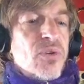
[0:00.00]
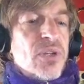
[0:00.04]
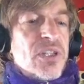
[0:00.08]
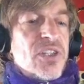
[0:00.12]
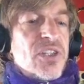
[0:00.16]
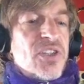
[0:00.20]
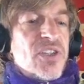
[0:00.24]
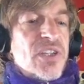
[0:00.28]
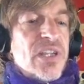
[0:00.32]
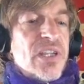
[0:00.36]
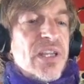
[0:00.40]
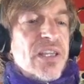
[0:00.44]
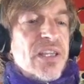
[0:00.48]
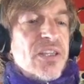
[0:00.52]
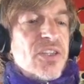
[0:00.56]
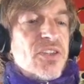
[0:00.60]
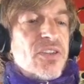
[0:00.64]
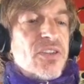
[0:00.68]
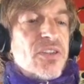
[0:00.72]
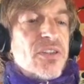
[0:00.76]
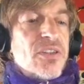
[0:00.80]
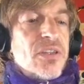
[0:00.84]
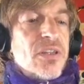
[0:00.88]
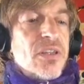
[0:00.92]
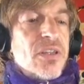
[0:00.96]
let's say
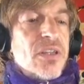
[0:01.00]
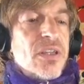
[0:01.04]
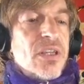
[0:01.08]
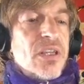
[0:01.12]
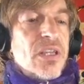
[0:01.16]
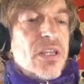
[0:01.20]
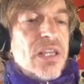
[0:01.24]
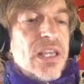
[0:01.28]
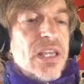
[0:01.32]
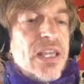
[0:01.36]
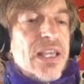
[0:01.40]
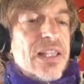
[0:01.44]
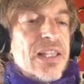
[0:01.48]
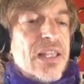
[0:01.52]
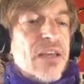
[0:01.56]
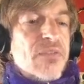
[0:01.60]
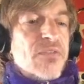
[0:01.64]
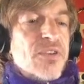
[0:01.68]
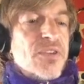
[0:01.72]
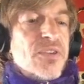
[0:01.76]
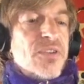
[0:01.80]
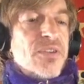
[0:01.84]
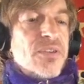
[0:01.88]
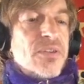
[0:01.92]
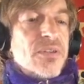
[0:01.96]

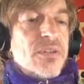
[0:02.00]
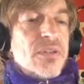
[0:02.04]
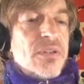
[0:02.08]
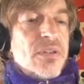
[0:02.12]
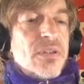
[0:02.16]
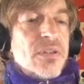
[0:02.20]
11,